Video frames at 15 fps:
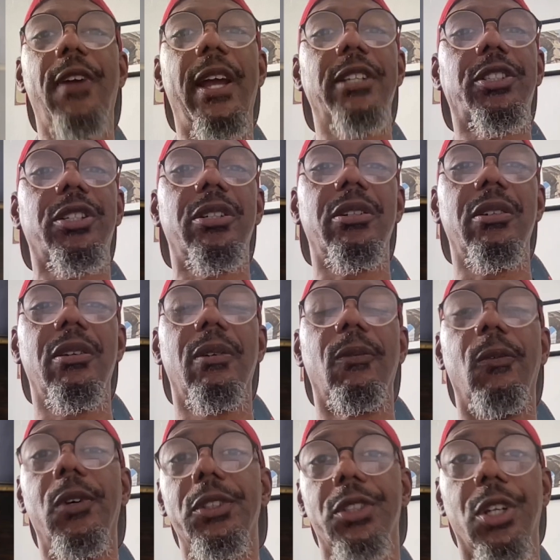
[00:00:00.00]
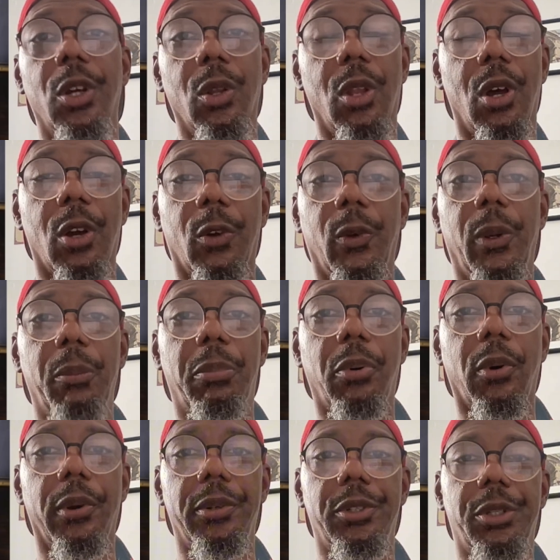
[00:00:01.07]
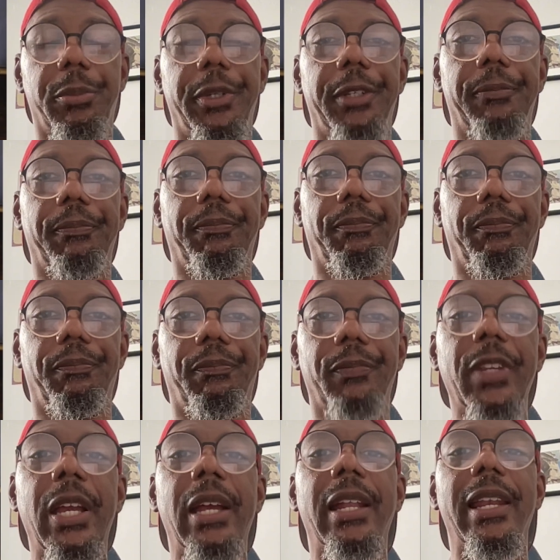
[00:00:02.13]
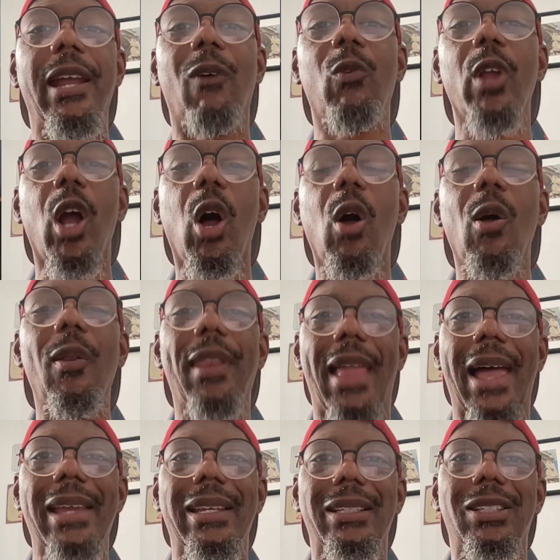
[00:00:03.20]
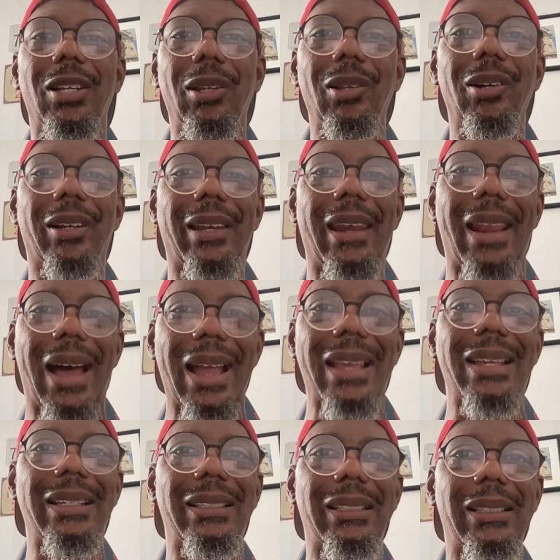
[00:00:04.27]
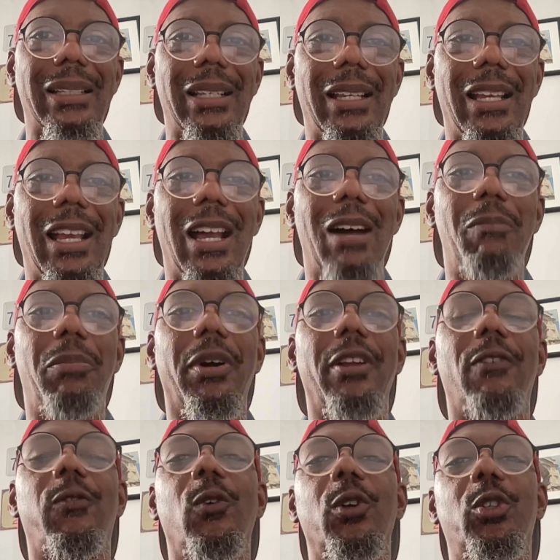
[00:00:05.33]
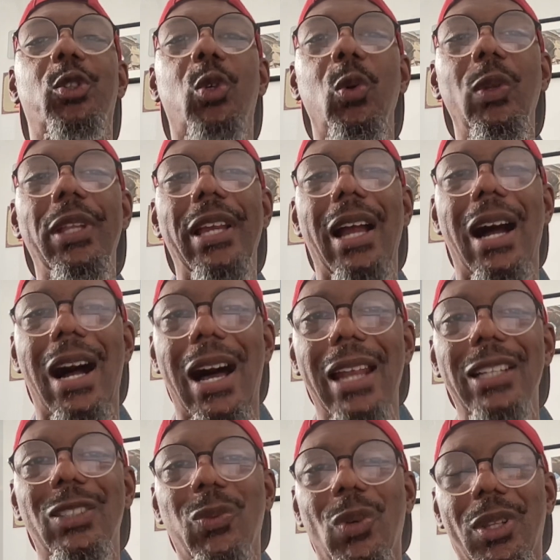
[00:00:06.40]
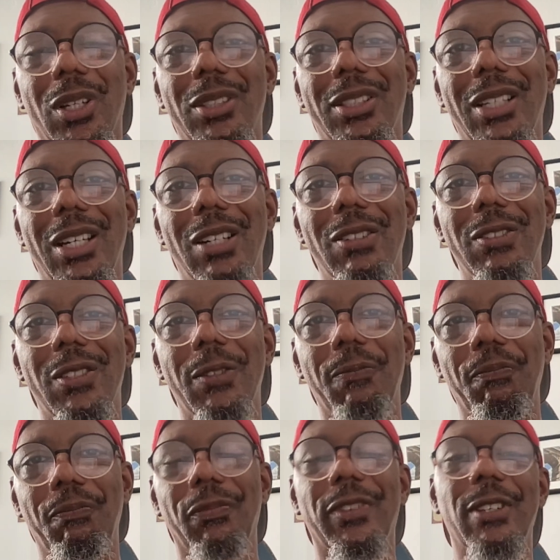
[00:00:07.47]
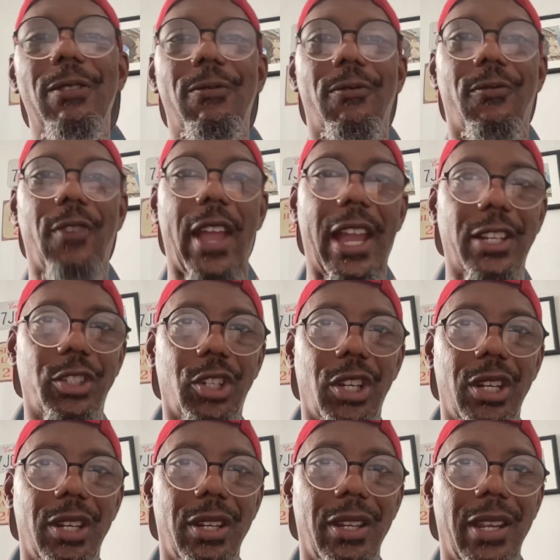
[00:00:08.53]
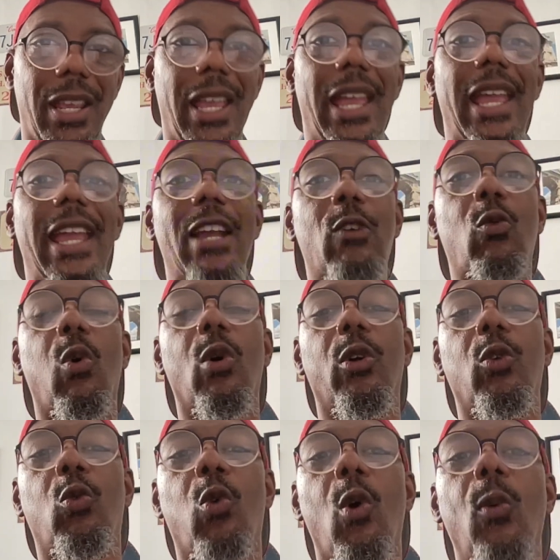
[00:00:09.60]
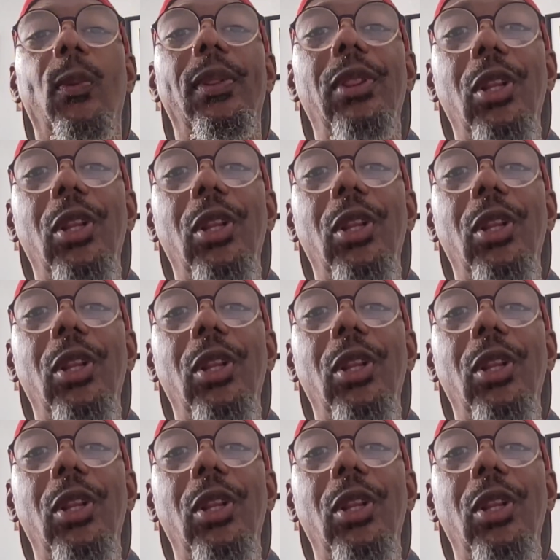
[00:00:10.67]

fashion was no longer important to me. Now, we all like to look nice, but if we're truly honest with ourselves, fashion and quote unquote